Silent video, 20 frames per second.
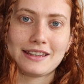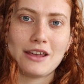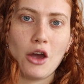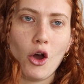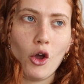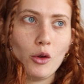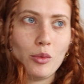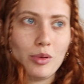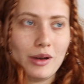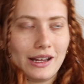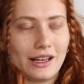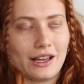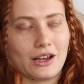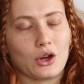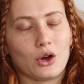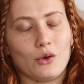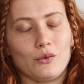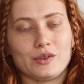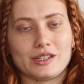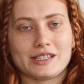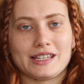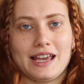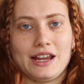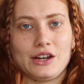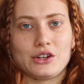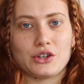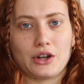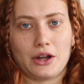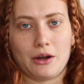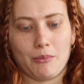opening a
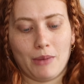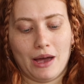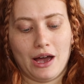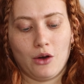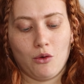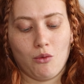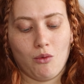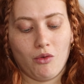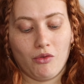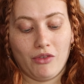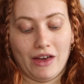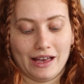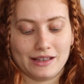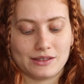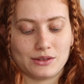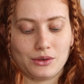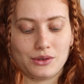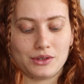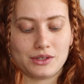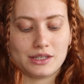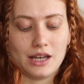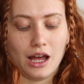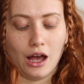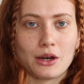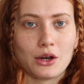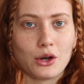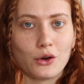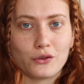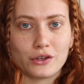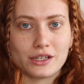conversation about that sort of stuff.
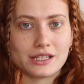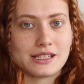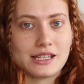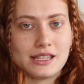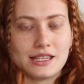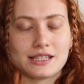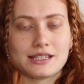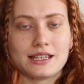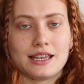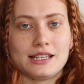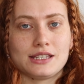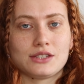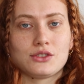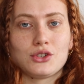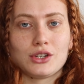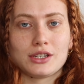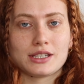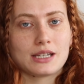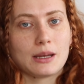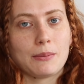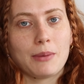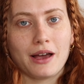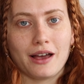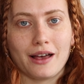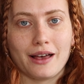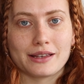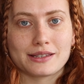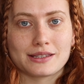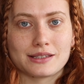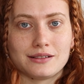Obviously this is just a
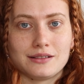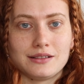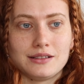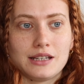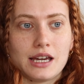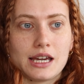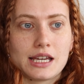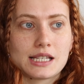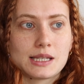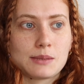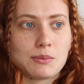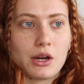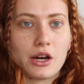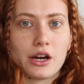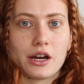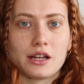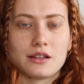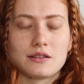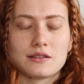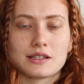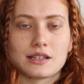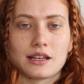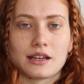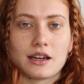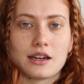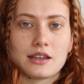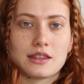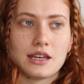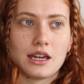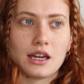personal experience. Like
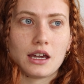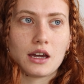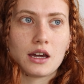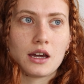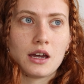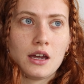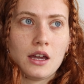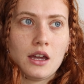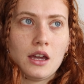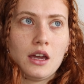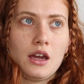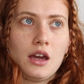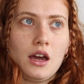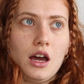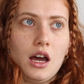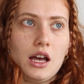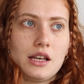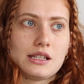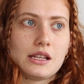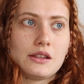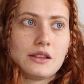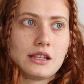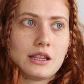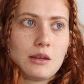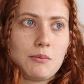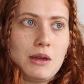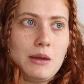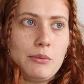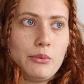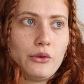I think something
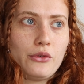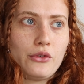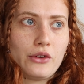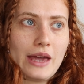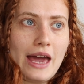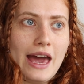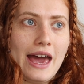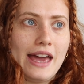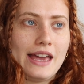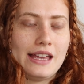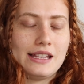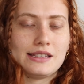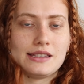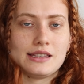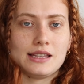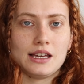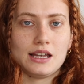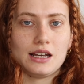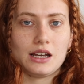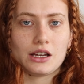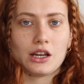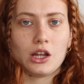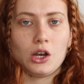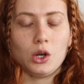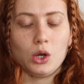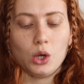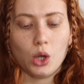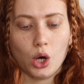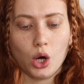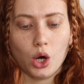that people forget is that like a
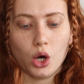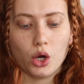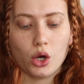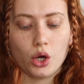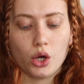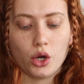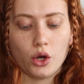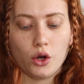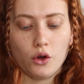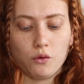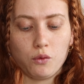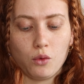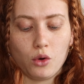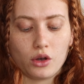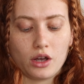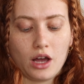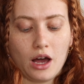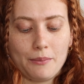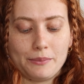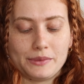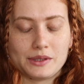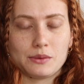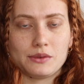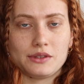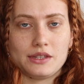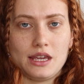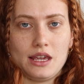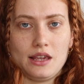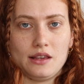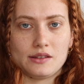lot of what comes with
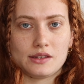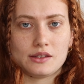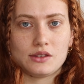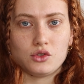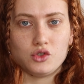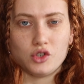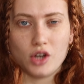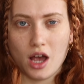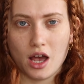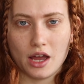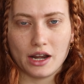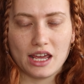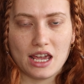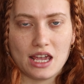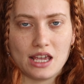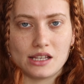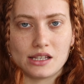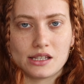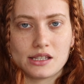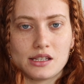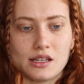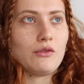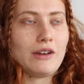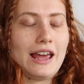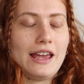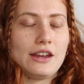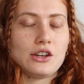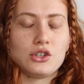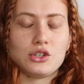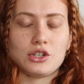these journeys, the
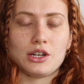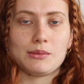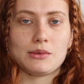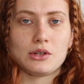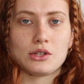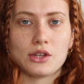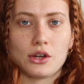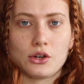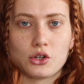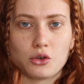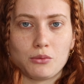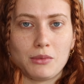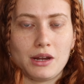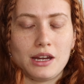relationship to social